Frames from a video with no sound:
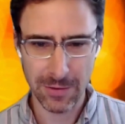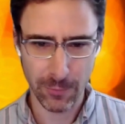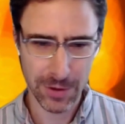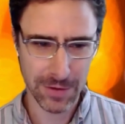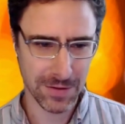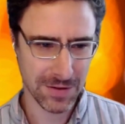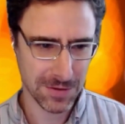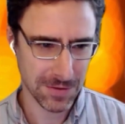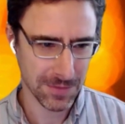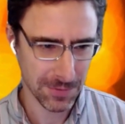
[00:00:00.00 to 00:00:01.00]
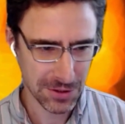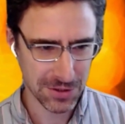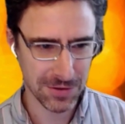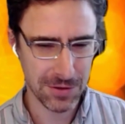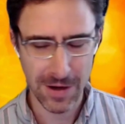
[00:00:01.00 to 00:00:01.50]
one of the sort of
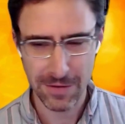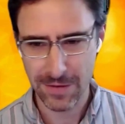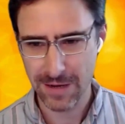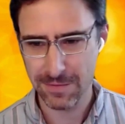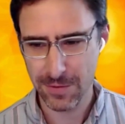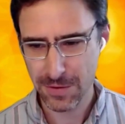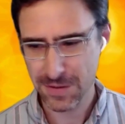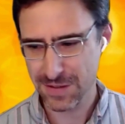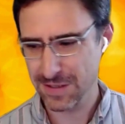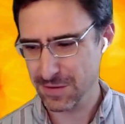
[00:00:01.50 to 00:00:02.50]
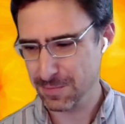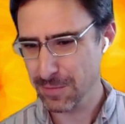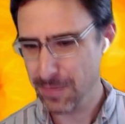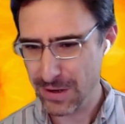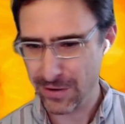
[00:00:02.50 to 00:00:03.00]
original U I five folks, has
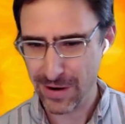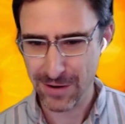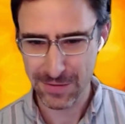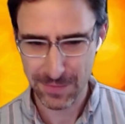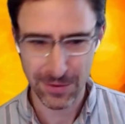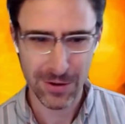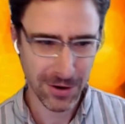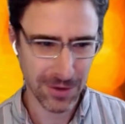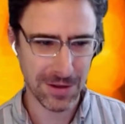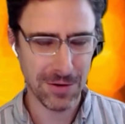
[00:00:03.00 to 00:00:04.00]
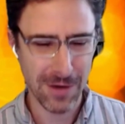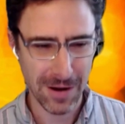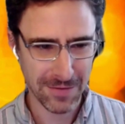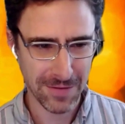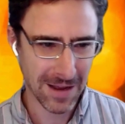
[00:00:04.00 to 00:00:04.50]
maybe been around for longer than U
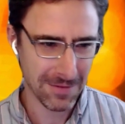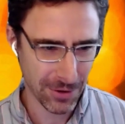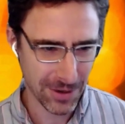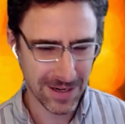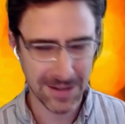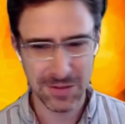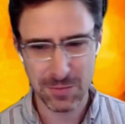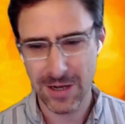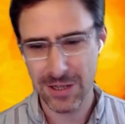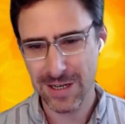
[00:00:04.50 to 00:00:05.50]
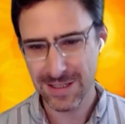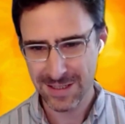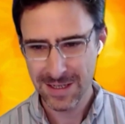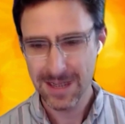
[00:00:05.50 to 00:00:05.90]
I five working on this project.